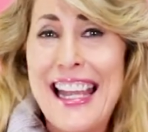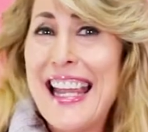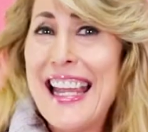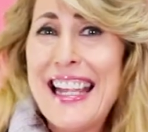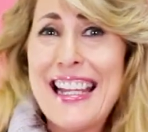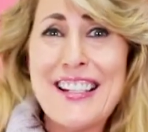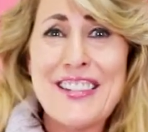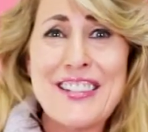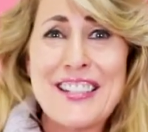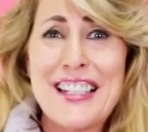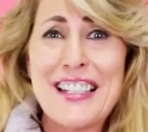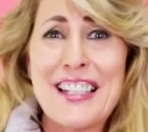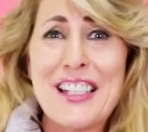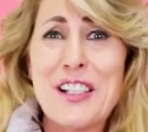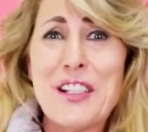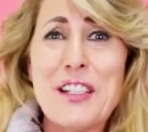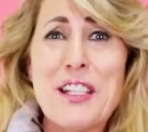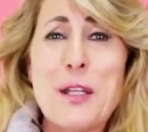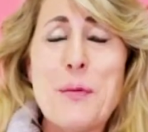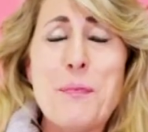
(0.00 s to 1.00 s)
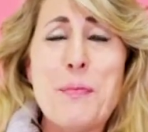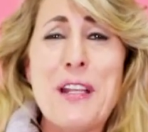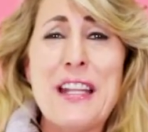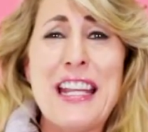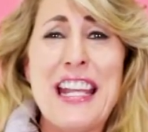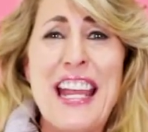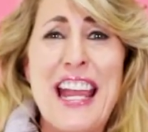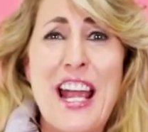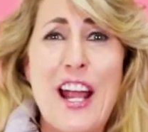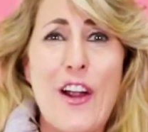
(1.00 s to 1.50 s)
There's a little nip in
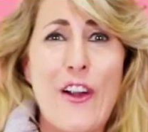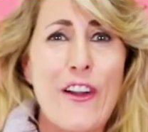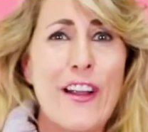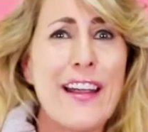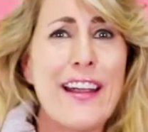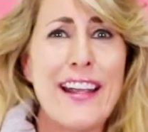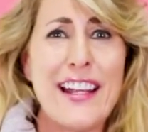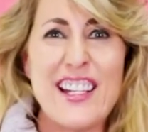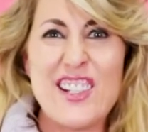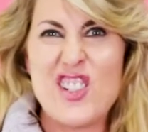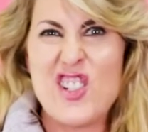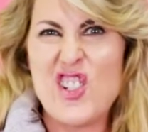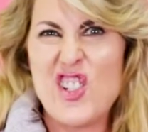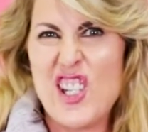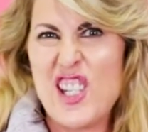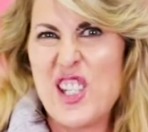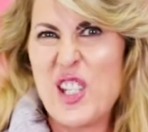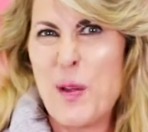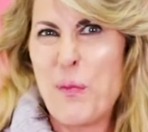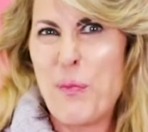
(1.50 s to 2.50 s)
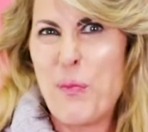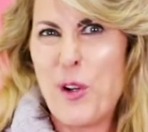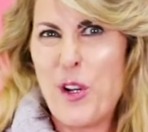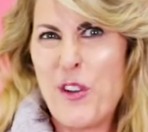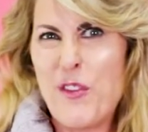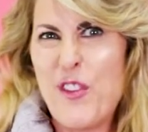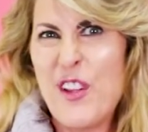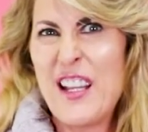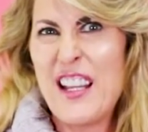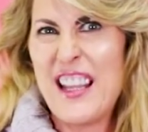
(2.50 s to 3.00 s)
the air. It's just the
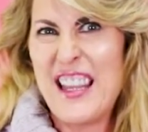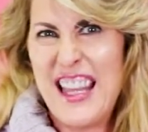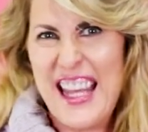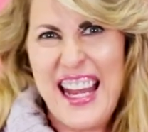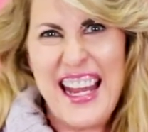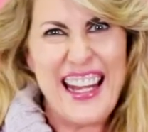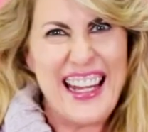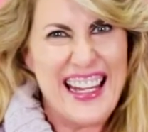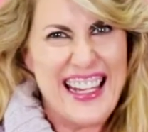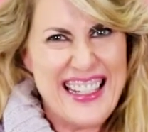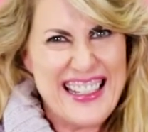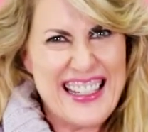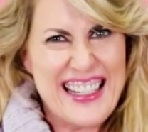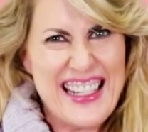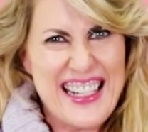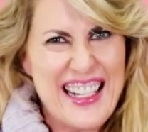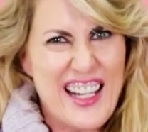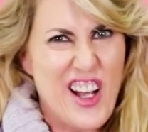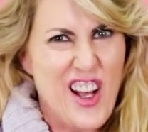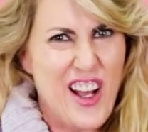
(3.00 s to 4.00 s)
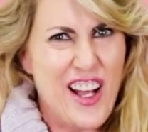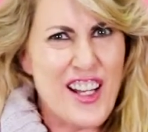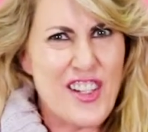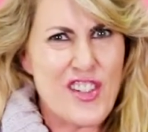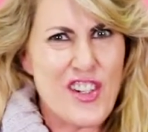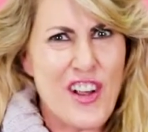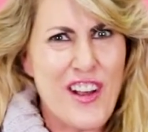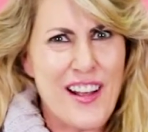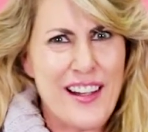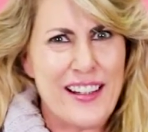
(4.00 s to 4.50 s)
perfect thing, isn't it? Hot
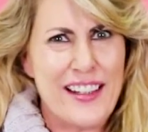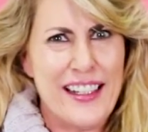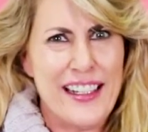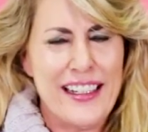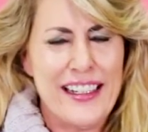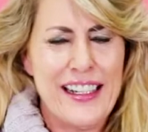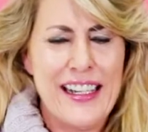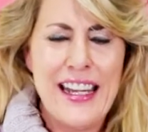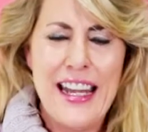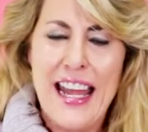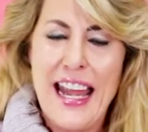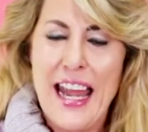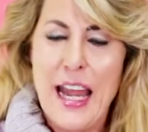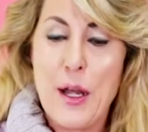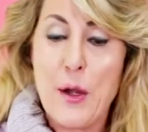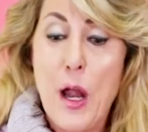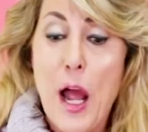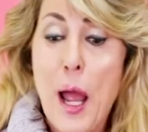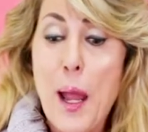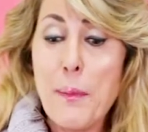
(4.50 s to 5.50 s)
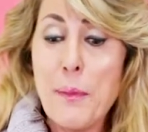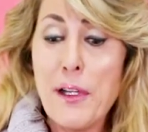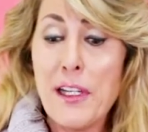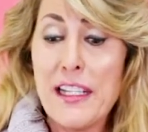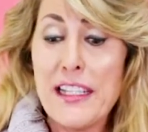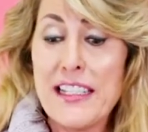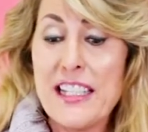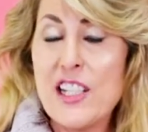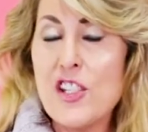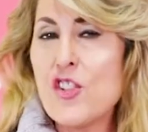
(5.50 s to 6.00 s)
chocolate. And I'm
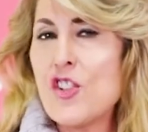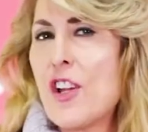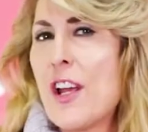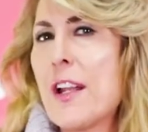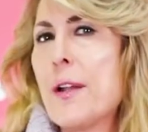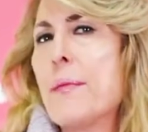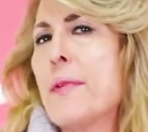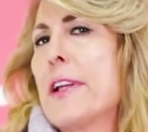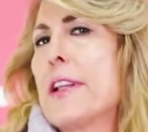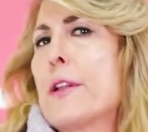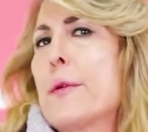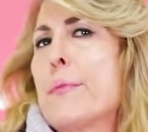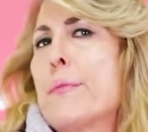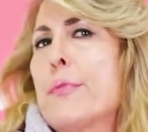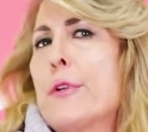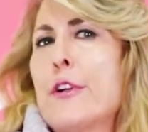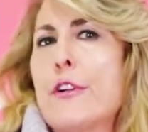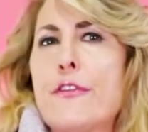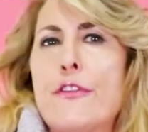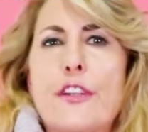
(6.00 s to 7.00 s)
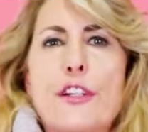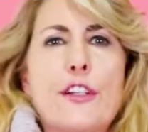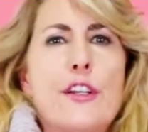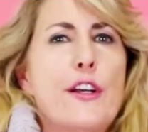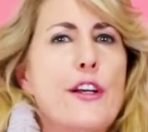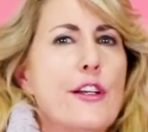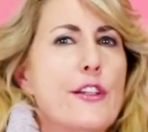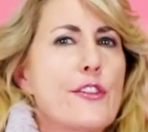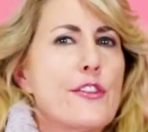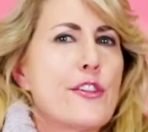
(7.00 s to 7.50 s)
going to teach you how to make the perfect
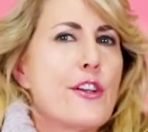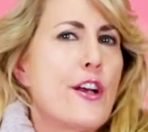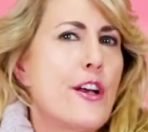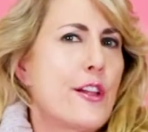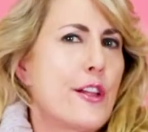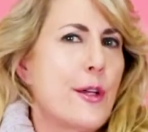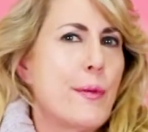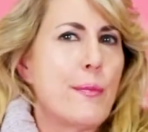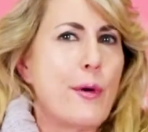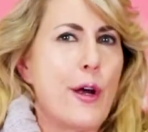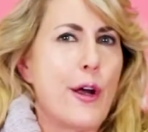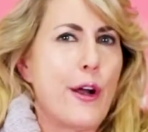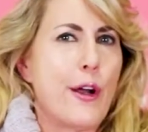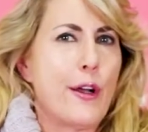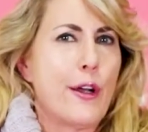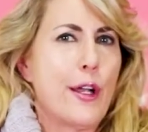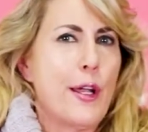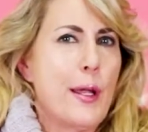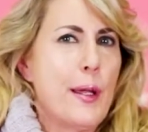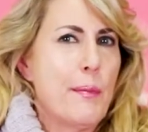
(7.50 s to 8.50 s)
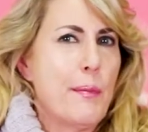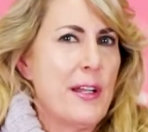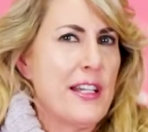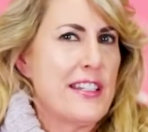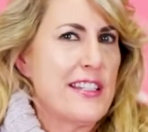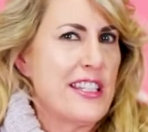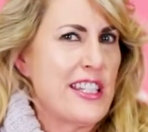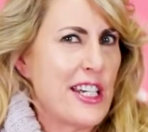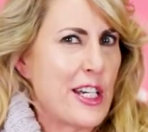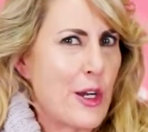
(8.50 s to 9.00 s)
hot chocolate bar. But
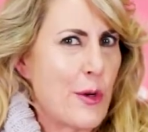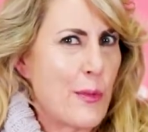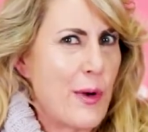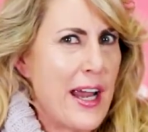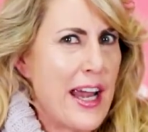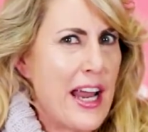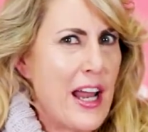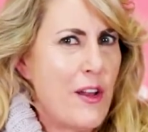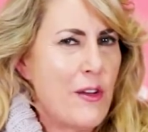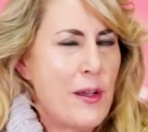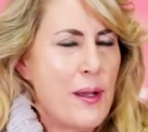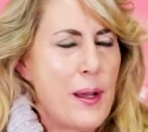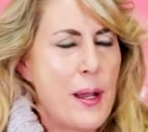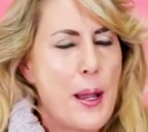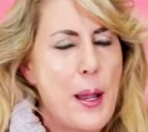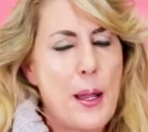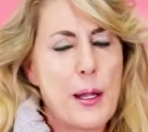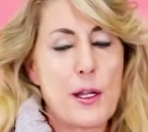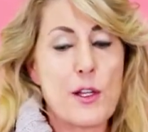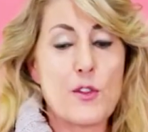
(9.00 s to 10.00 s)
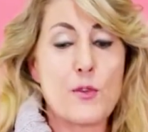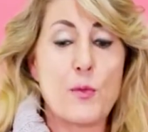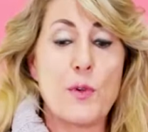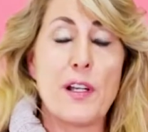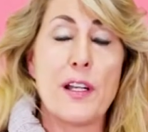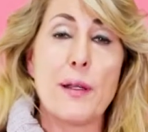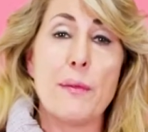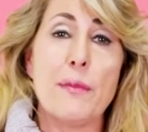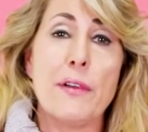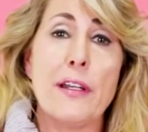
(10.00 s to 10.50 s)
stick around, because when
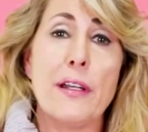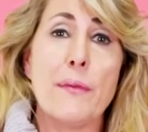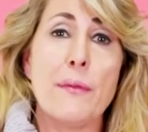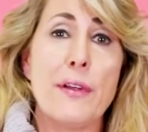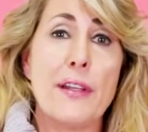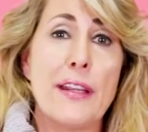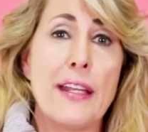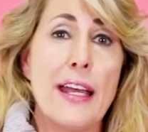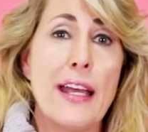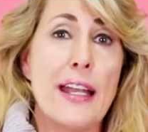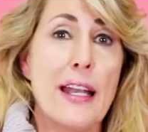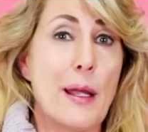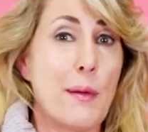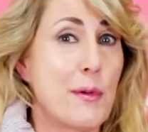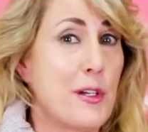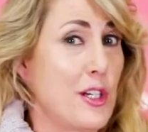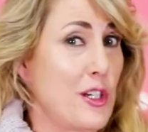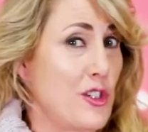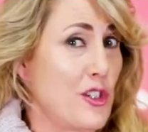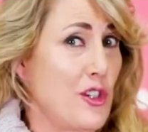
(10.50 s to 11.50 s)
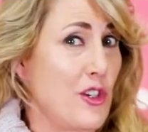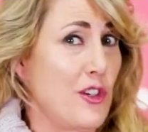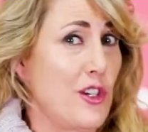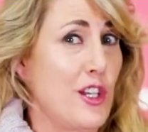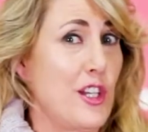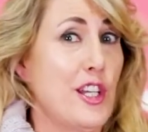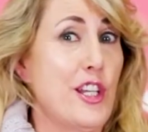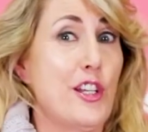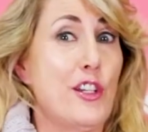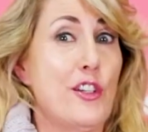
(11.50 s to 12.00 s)
I'm done with that, I'm going to show
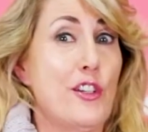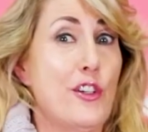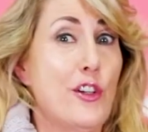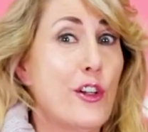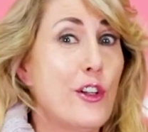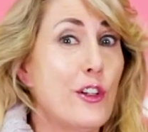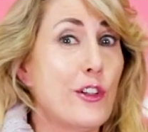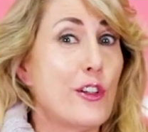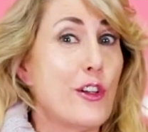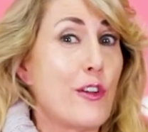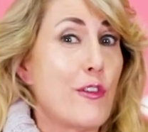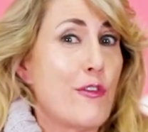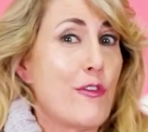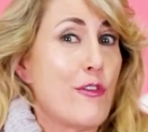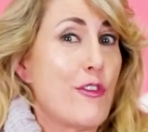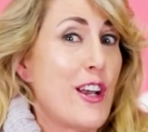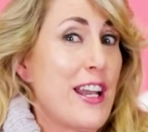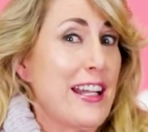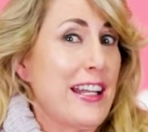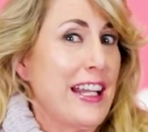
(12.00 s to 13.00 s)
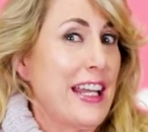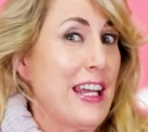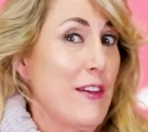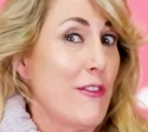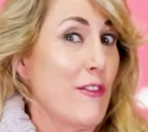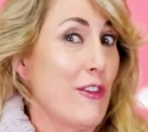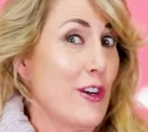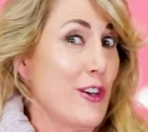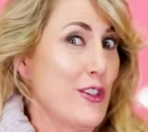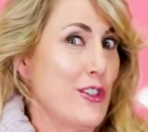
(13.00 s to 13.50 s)
you the adult-friendly
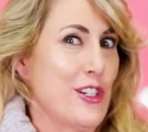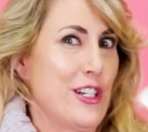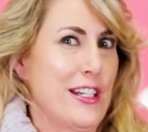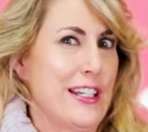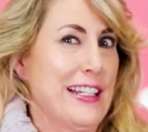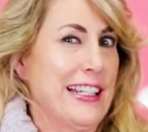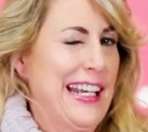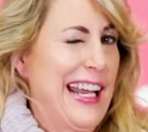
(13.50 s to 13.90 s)
version.